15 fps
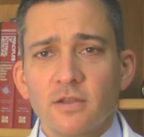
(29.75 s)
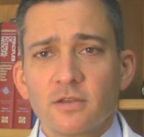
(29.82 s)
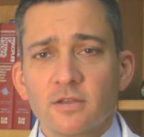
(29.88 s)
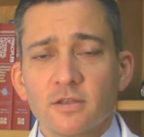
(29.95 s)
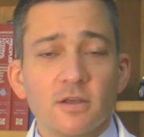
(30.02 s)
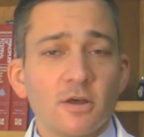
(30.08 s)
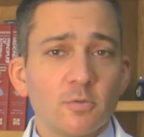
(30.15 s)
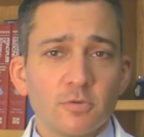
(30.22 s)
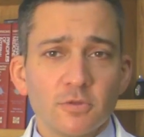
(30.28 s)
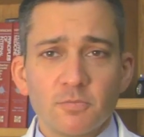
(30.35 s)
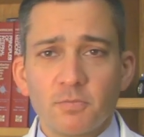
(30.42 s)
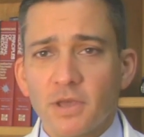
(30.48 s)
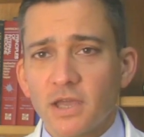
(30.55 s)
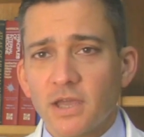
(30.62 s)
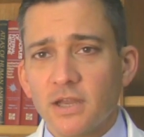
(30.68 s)
to help with
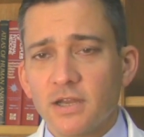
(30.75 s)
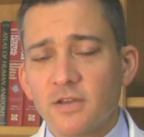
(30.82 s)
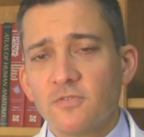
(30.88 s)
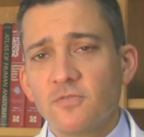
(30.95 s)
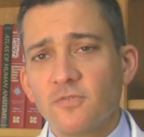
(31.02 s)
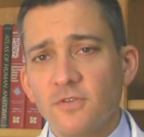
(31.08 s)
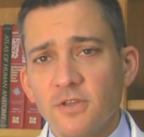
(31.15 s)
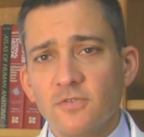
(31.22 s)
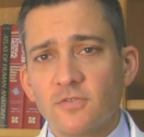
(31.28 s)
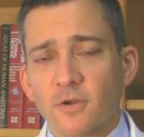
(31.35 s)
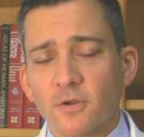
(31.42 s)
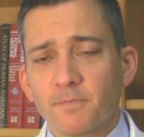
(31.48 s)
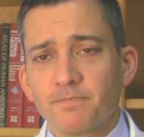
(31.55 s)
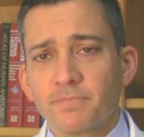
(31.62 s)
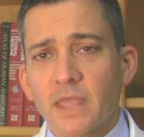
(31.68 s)
pain and
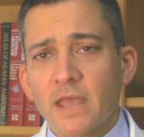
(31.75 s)
fever.